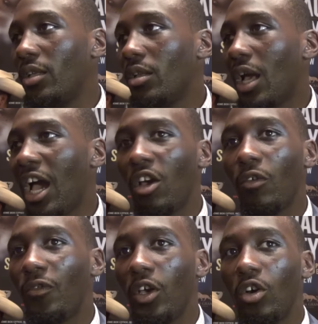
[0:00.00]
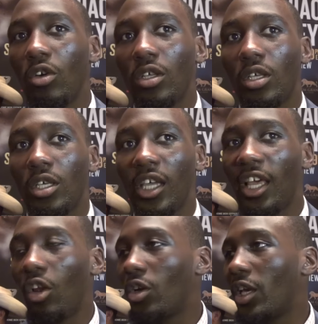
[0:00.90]
I don't feel
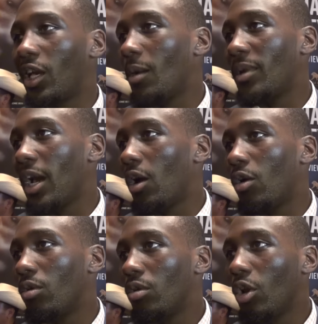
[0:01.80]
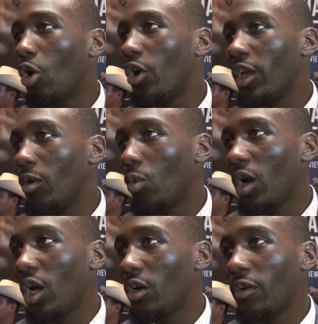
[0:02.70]
Canelo can come down lower than
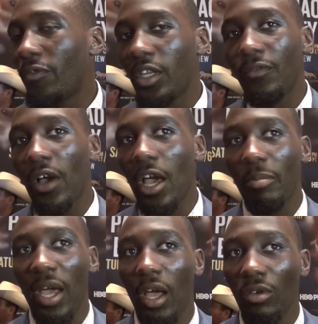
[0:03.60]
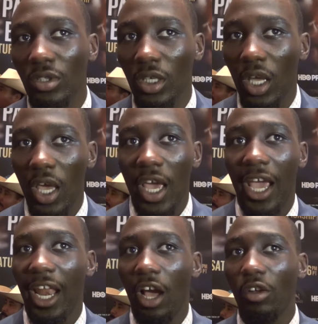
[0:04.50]
155 pounds.
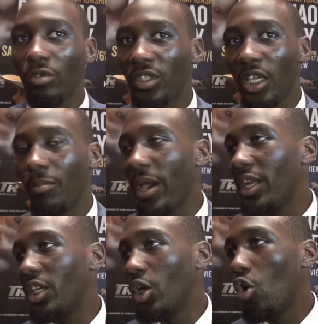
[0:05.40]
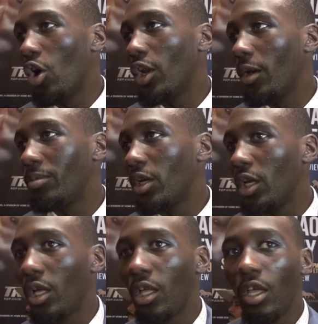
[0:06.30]
And I don't see Manny going up
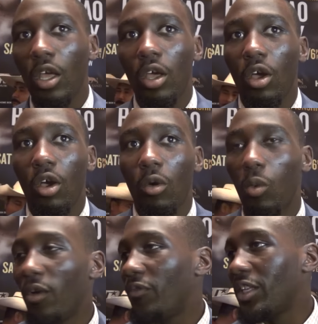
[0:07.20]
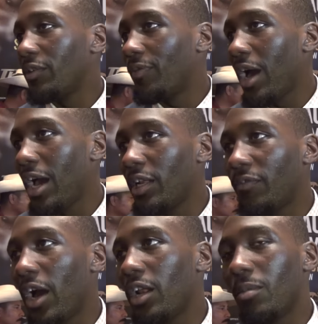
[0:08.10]
to 155 to
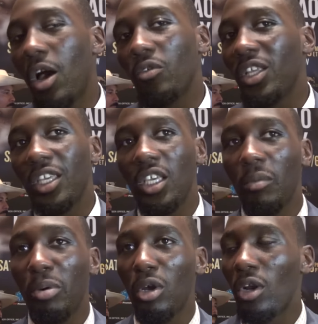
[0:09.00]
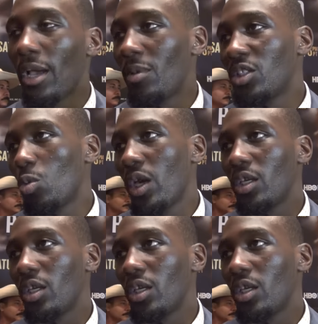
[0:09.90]
fight him. I don't think he can put on that much weight.